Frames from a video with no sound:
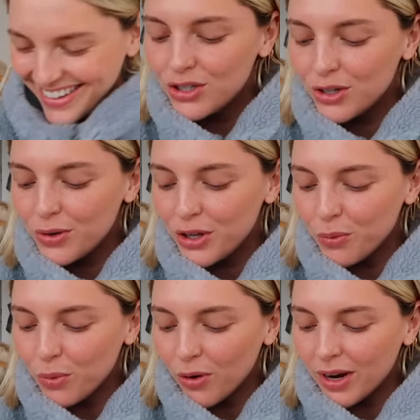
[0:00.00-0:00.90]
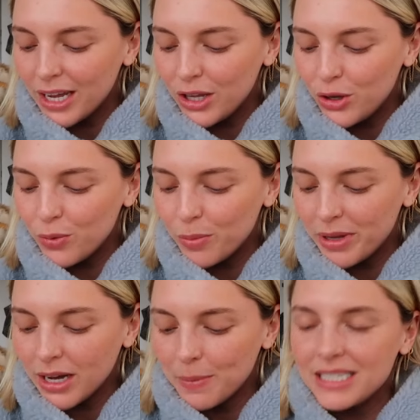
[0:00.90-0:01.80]
Do you worry you will
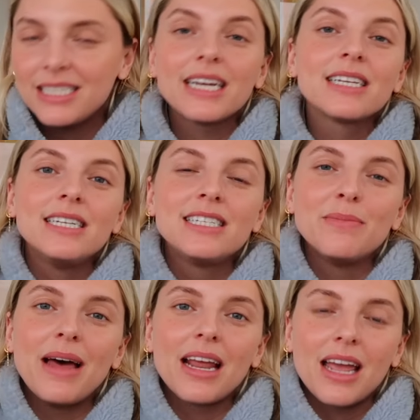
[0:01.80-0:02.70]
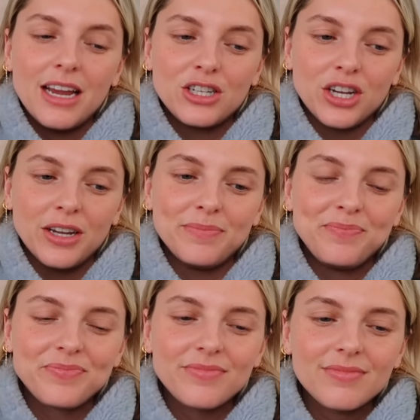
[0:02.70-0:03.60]
become addicted to medication?
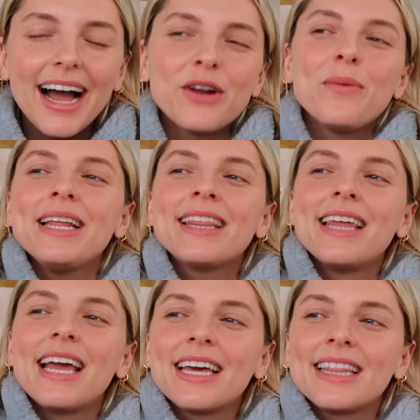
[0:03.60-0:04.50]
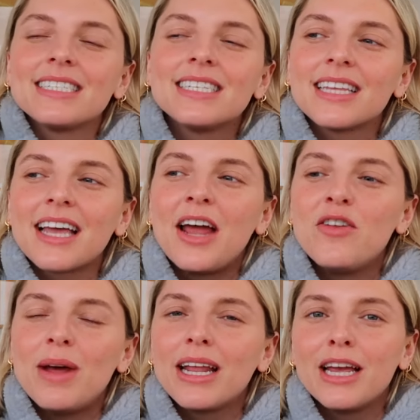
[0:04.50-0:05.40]
I don't really think this is the kind
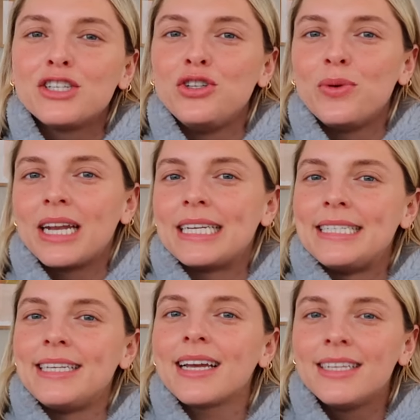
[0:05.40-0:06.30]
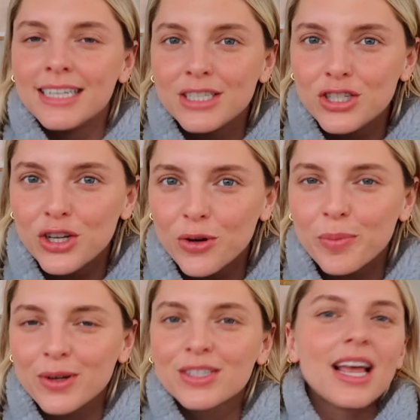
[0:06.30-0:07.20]
of medication you get addicted to,
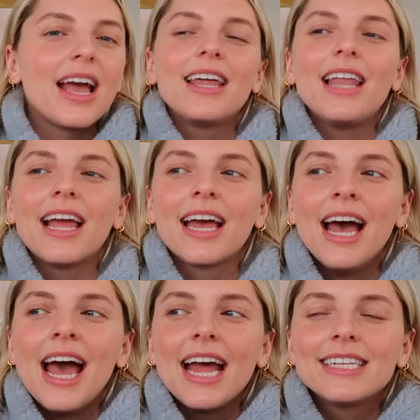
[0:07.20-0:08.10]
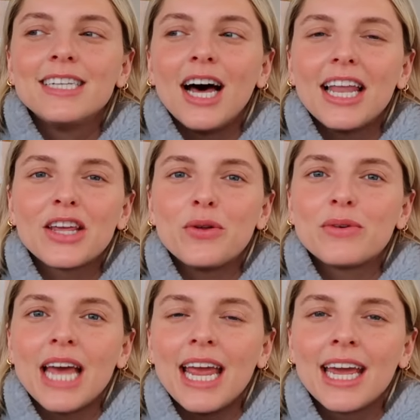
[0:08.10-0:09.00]
per se. Like, it's not like you
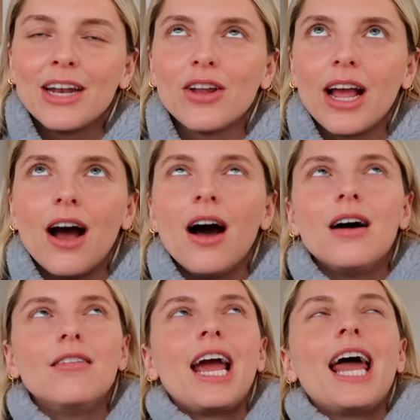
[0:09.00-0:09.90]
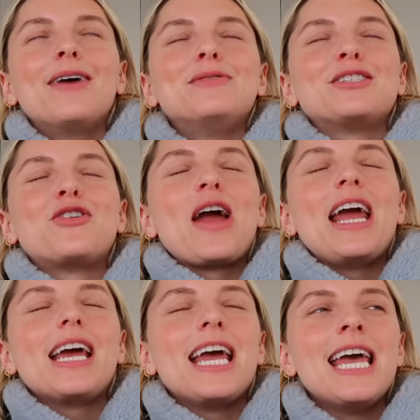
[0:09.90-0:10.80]
take it and you're like, oh yeah, that was a
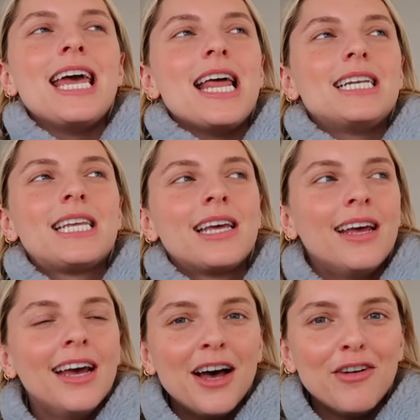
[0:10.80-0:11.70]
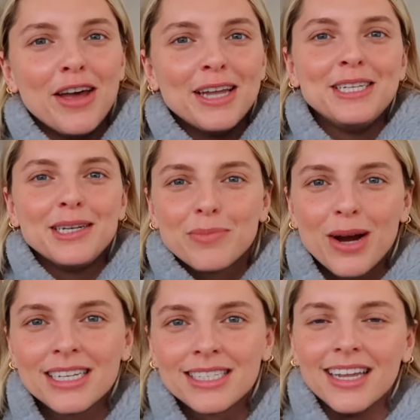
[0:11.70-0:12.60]
great hit of
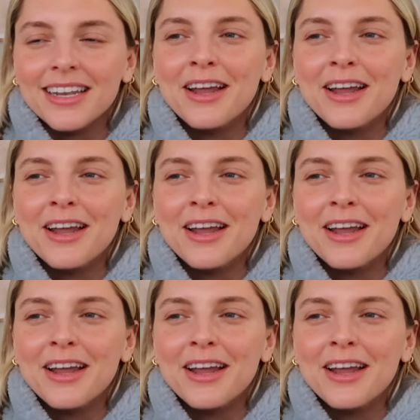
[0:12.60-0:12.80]
antidepressant.